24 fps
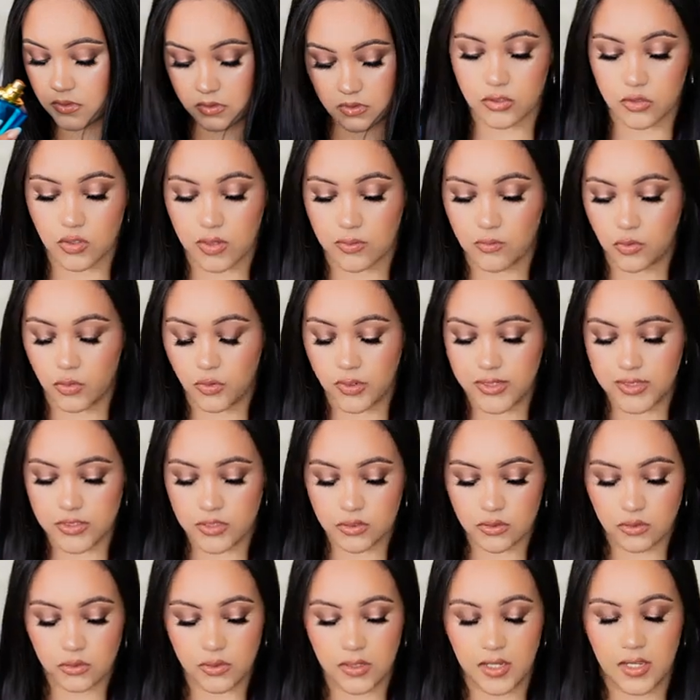So I'm going
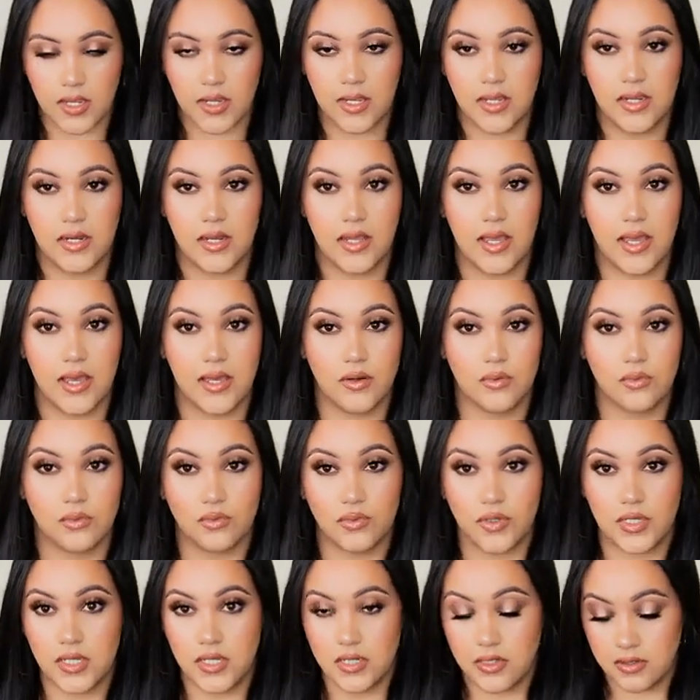to go ahead and
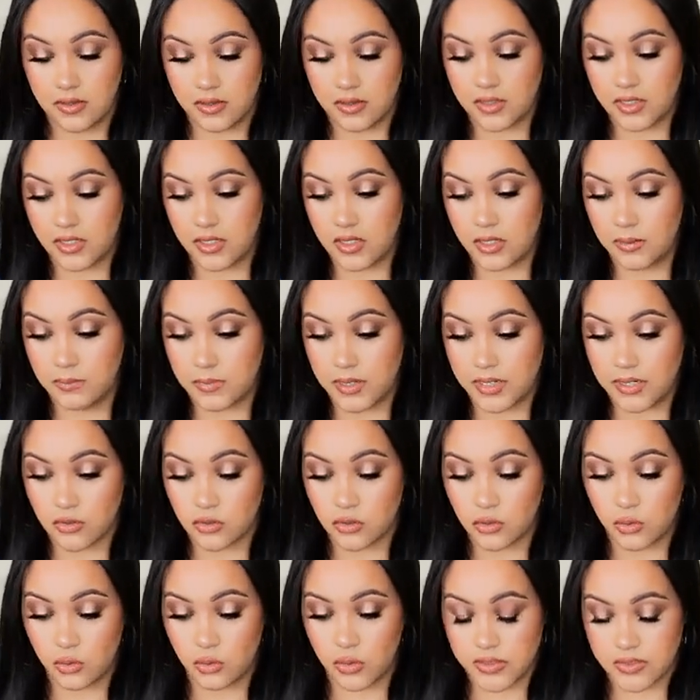read the main
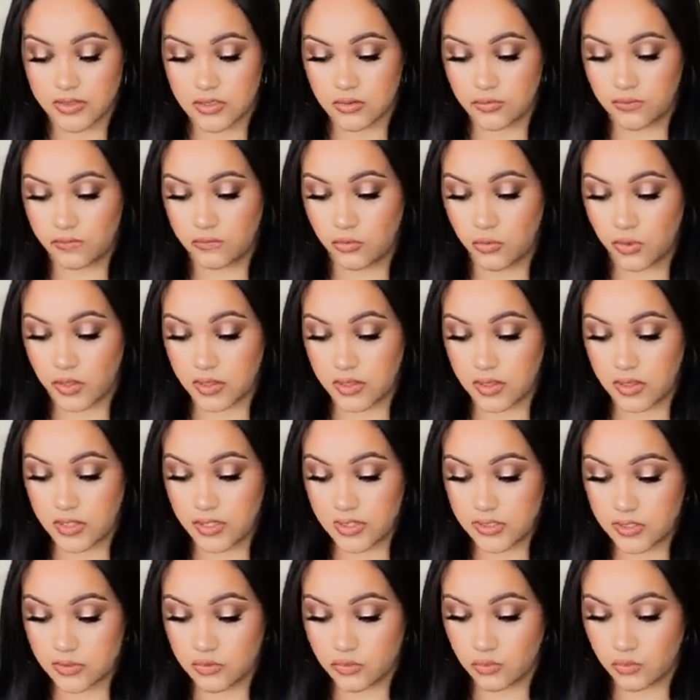accords for
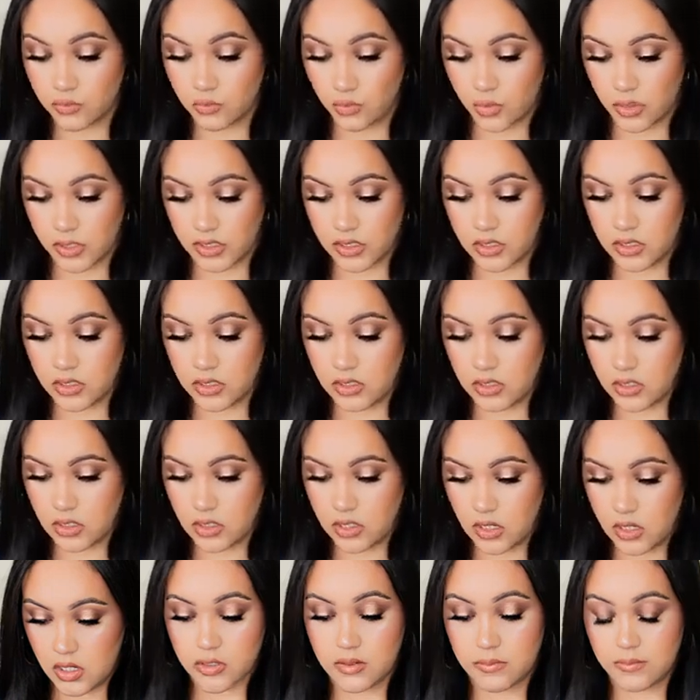this one.
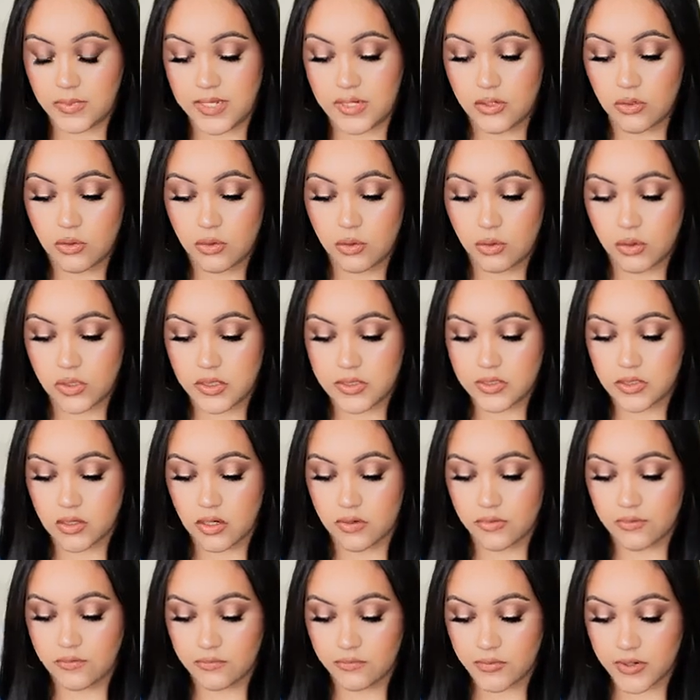So the main accords
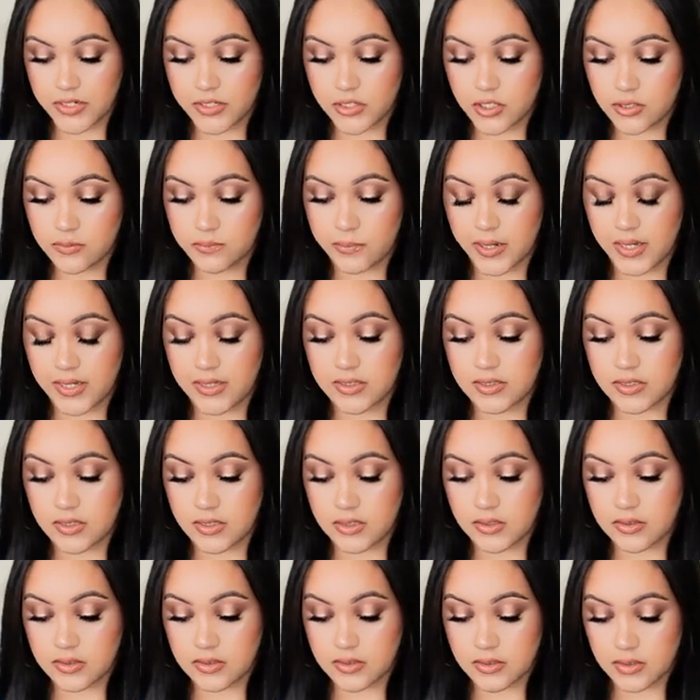are fresh,
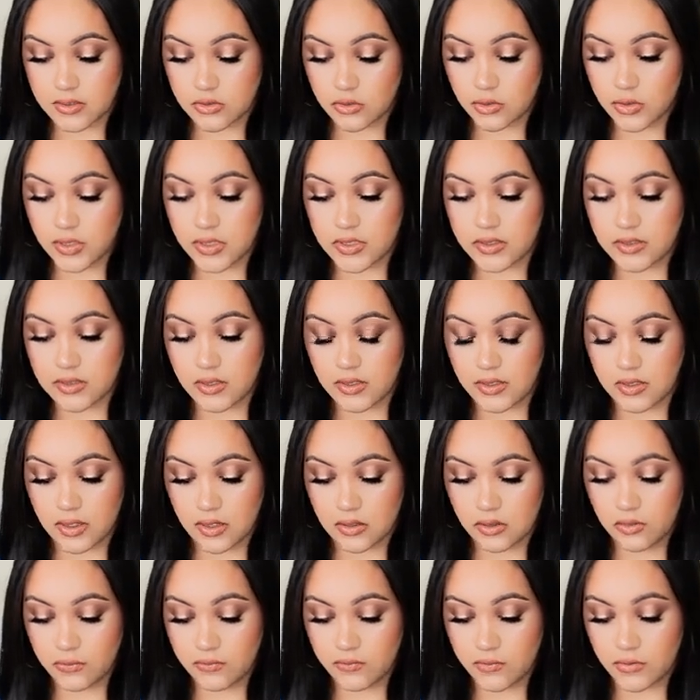spicy, citrus,
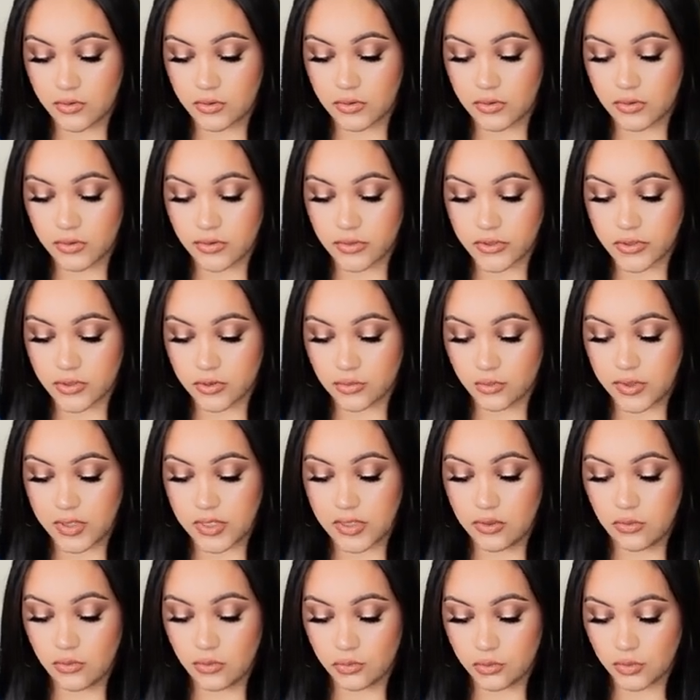yellow floral,
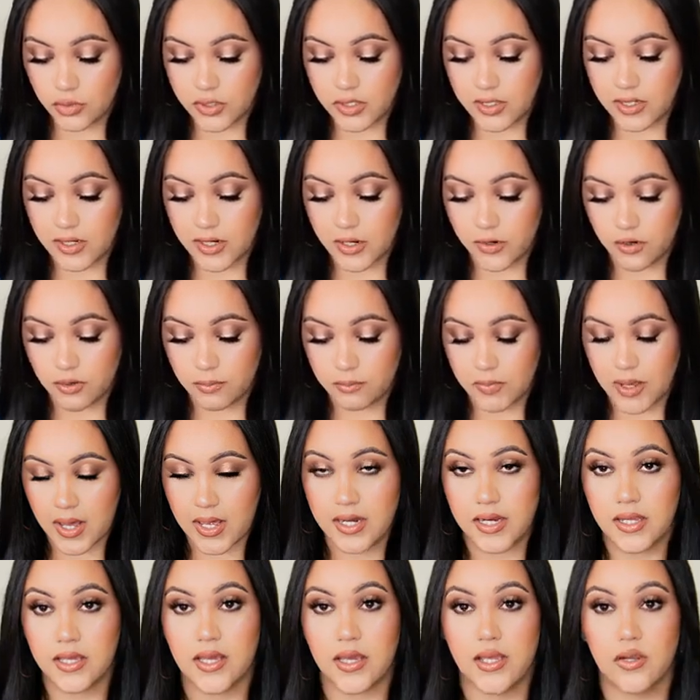sweet, woody,
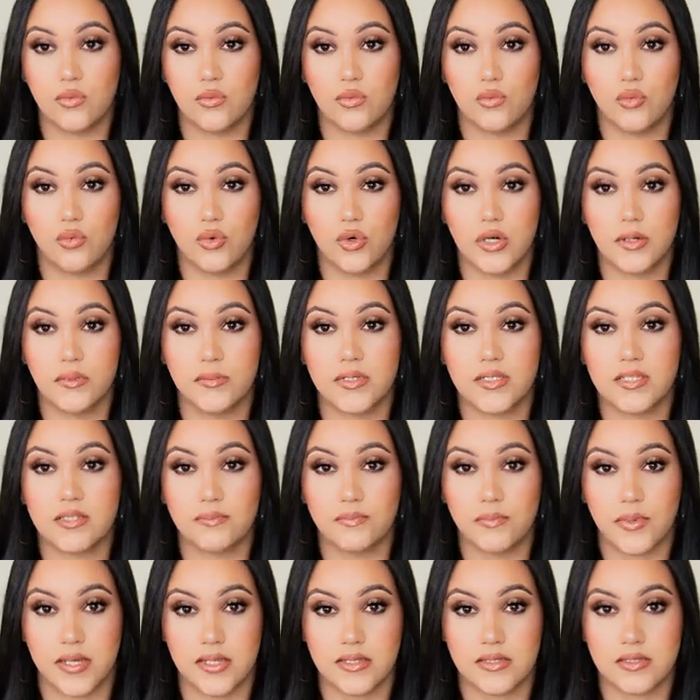aromatic, and warm,
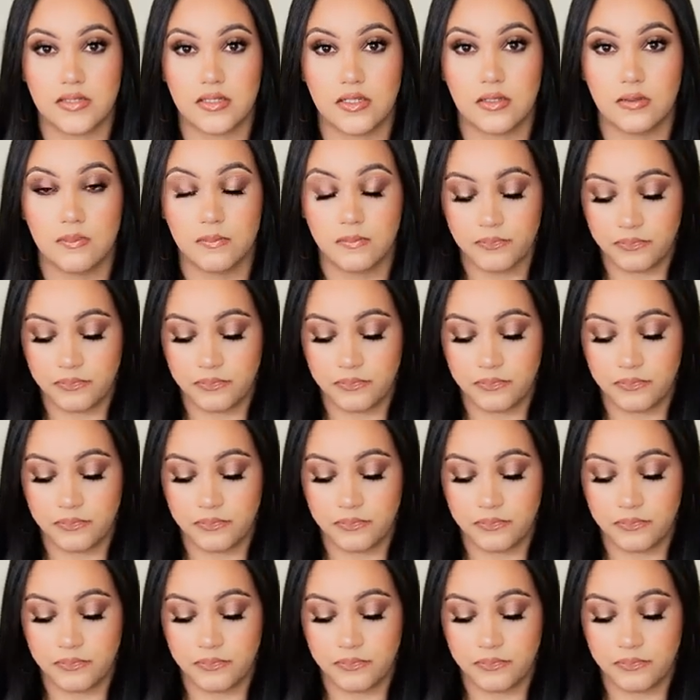spicy.